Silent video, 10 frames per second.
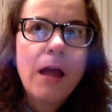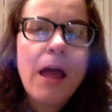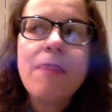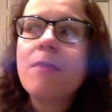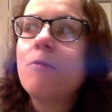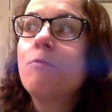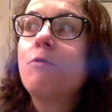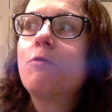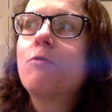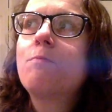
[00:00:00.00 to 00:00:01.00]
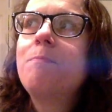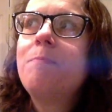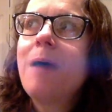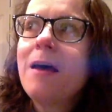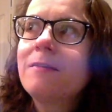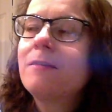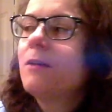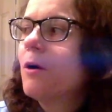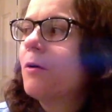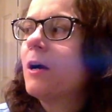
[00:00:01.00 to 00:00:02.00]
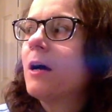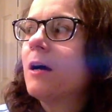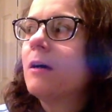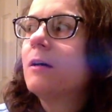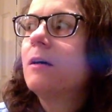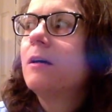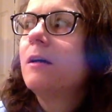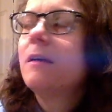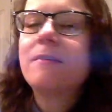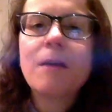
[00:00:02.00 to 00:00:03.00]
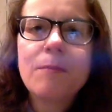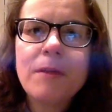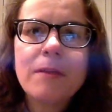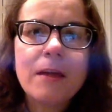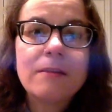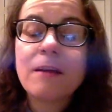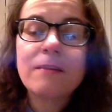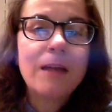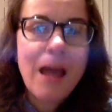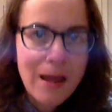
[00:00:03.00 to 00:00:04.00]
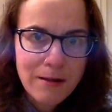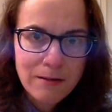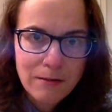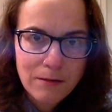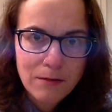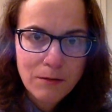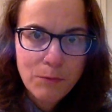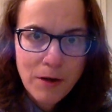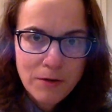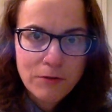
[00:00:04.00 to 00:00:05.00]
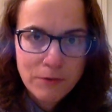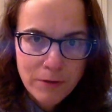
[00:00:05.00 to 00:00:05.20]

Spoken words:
And the best yoga is something that doesn't end when you're